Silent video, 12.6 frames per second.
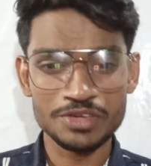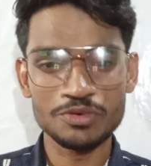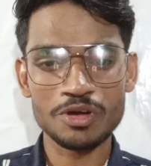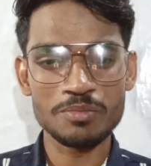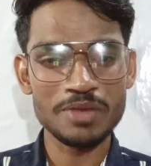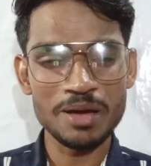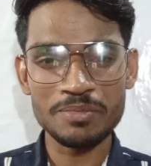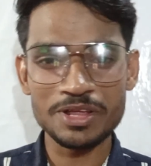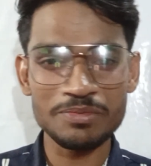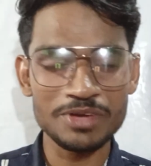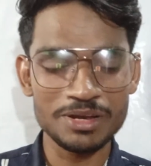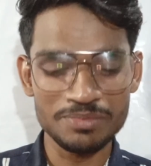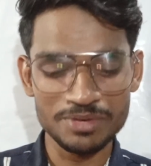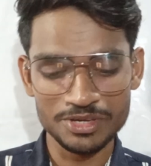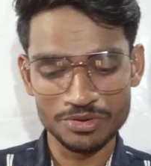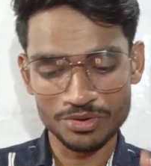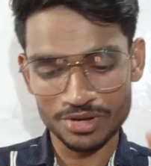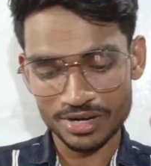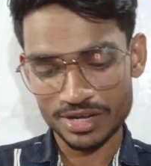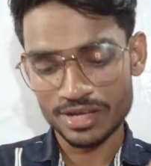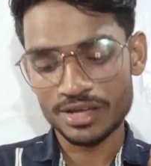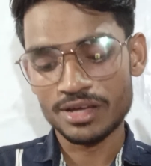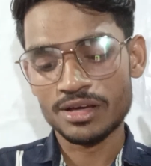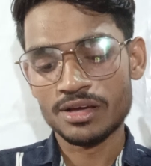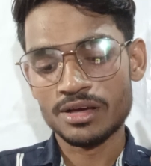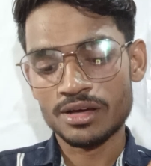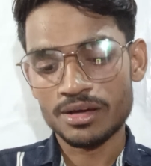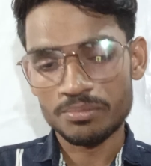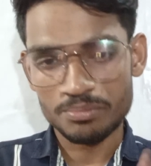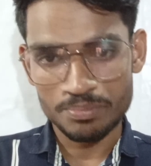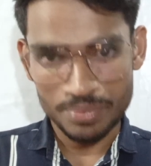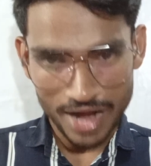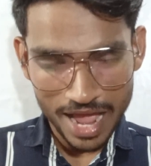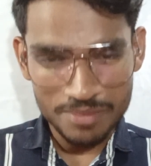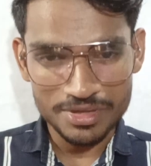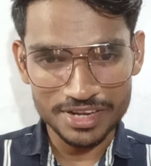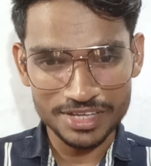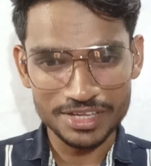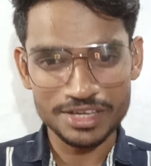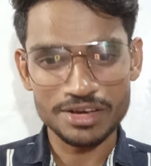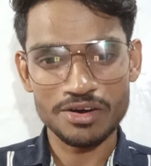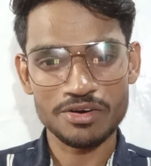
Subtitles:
Your memory will be your primary